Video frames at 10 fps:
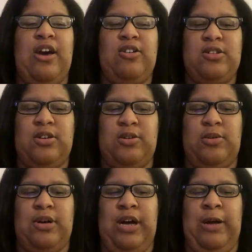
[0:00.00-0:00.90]

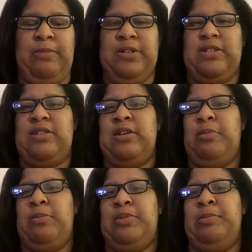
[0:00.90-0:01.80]
Also,
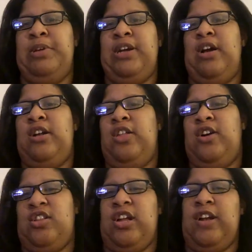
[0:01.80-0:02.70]
the big another
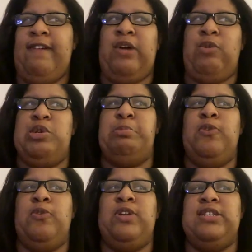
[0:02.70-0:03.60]
underlying factor was
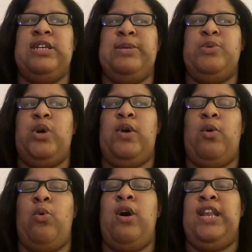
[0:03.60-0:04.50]
both of these teams,
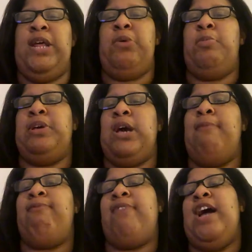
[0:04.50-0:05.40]
whoever won, they would
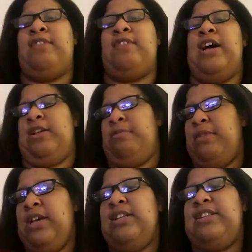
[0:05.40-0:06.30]
become 5-time
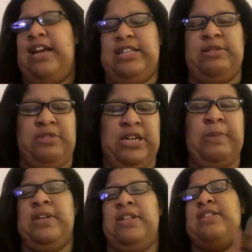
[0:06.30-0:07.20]
tag team
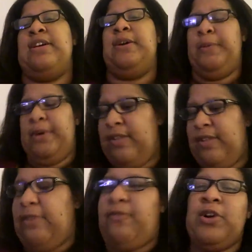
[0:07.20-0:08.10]
champions. So
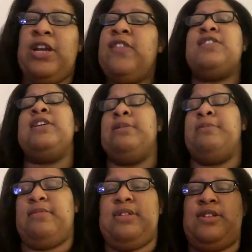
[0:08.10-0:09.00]
for either
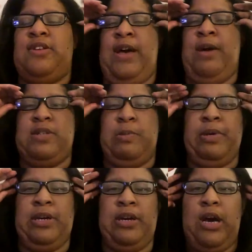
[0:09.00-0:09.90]
team, so that was a
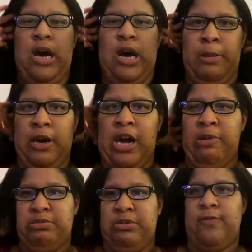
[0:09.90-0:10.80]
big
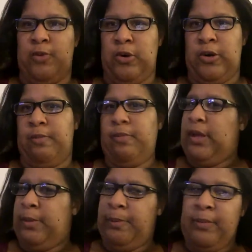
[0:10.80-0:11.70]
accomplishment for them.